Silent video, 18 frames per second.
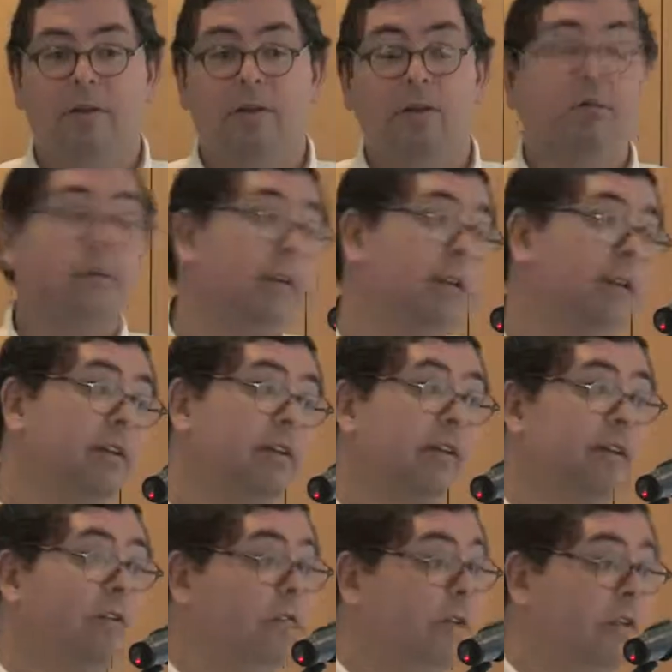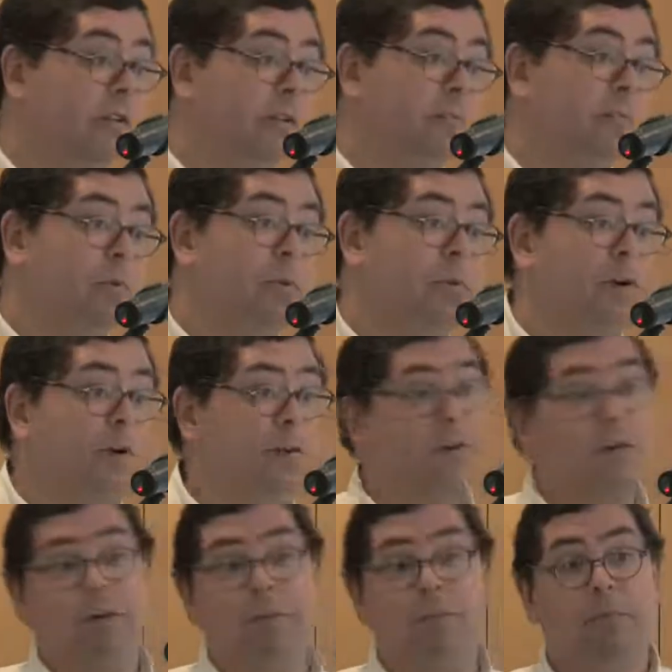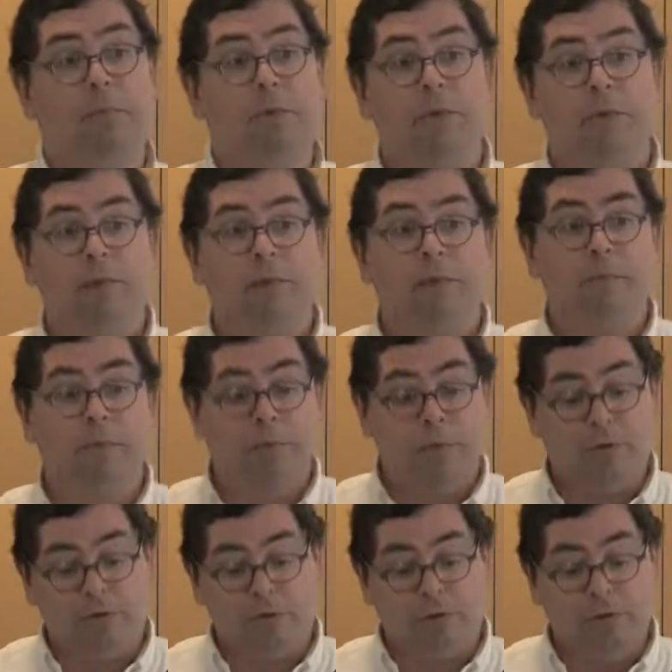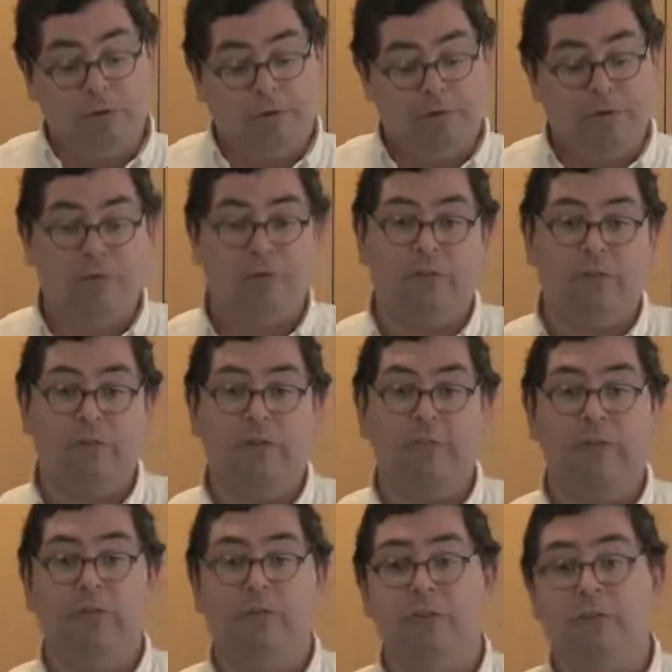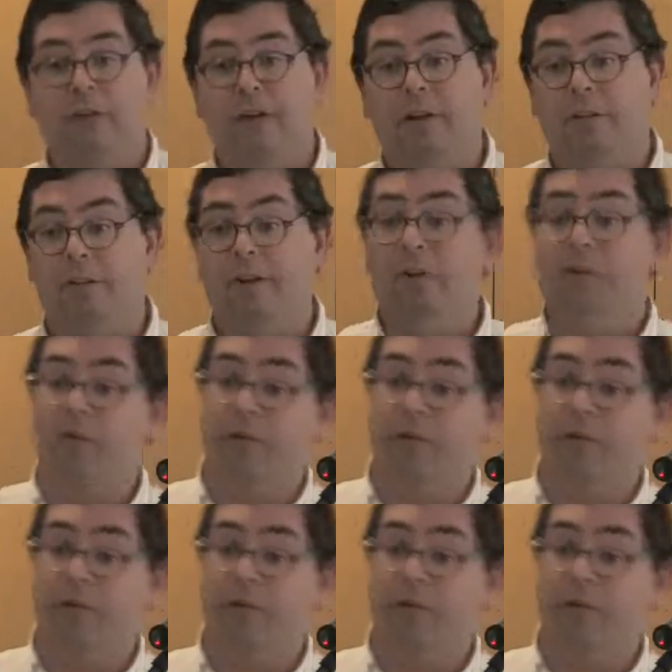Well, either they read the report or the political Portuguese officials in the Ministry of Health